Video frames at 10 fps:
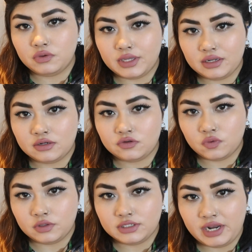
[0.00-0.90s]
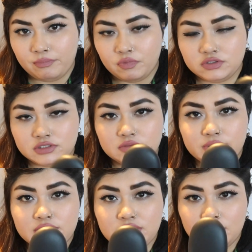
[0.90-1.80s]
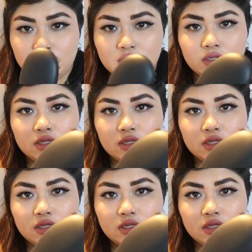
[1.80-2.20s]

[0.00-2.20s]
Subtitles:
You can control the temperatures, but here